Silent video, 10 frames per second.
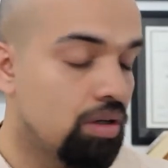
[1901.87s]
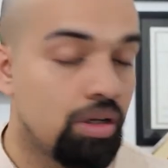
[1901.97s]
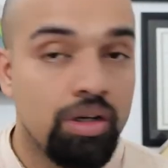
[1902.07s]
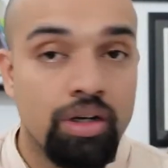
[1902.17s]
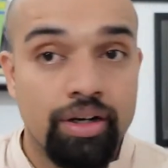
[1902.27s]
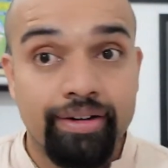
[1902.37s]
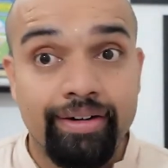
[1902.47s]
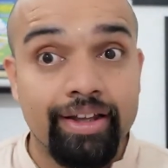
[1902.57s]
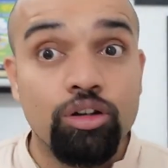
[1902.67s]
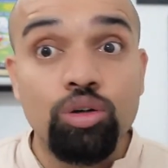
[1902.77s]

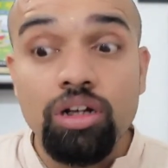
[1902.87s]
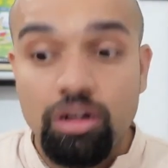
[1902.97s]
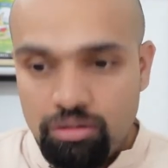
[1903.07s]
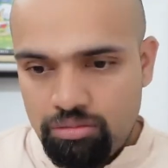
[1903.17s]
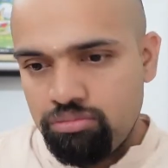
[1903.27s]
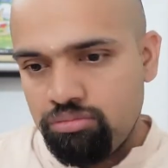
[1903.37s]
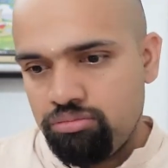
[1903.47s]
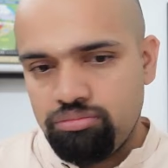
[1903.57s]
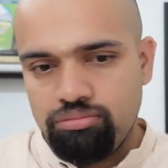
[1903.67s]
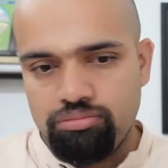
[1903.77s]
regular.
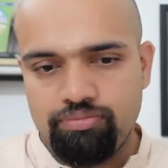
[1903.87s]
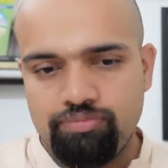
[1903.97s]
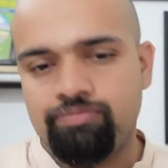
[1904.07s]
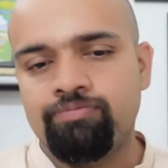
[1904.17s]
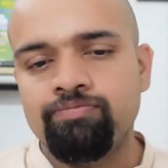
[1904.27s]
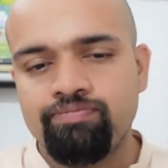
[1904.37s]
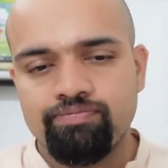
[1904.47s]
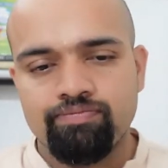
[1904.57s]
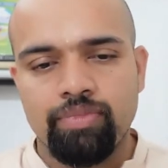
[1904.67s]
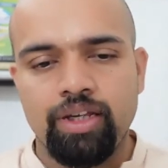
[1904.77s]

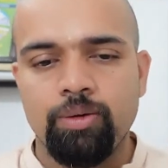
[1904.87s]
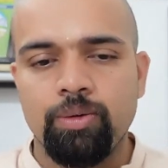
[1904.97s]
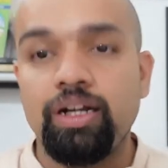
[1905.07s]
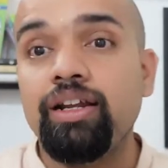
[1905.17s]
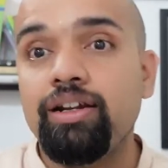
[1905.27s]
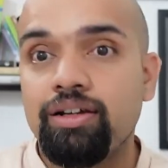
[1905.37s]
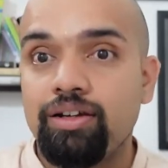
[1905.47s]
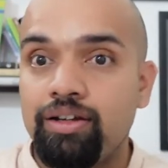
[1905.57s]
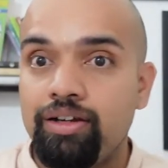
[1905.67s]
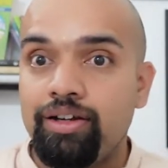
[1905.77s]
Okay. You would need
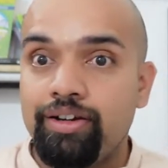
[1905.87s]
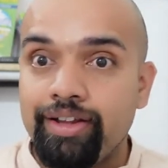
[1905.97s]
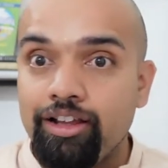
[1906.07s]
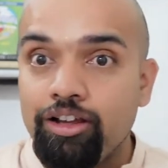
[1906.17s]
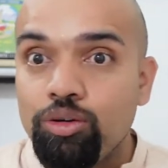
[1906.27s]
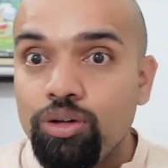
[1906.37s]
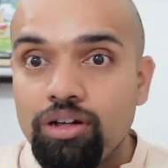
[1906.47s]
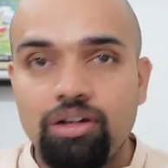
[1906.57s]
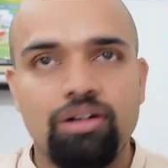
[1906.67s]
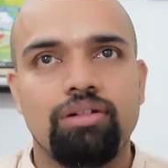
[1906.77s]

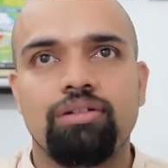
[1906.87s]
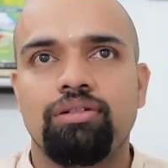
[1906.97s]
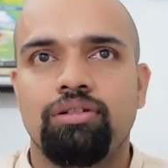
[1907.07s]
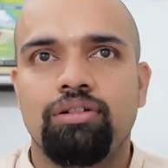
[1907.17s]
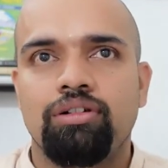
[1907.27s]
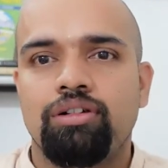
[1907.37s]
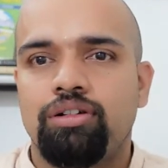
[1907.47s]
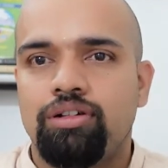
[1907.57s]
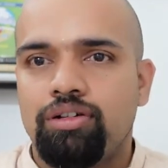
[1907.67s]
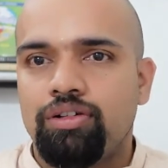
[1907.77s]
regular
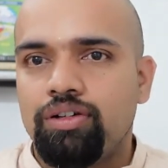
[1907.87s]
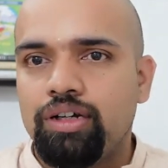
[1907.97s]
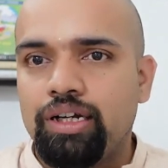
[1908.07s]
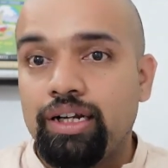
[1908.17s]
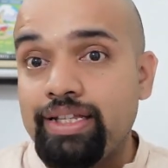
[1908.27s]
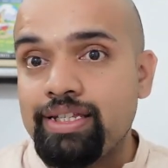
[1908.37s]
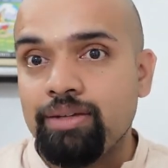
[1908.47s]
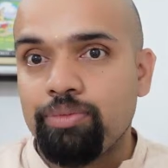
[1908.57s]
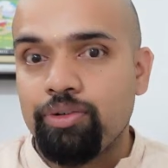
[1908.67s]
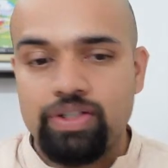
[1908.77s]
cleansing
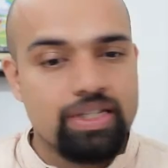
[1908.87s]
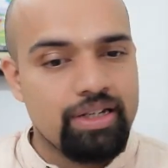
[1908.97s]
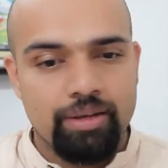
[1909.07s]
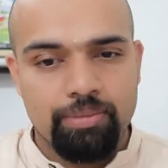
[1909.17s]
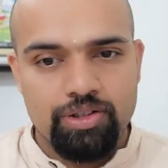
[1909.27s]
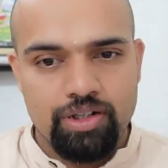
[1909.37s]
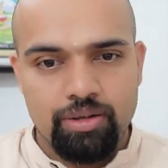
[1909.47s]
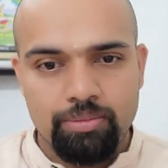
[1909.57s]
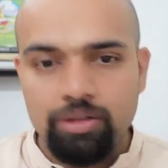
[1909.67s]
process like Panchakarma.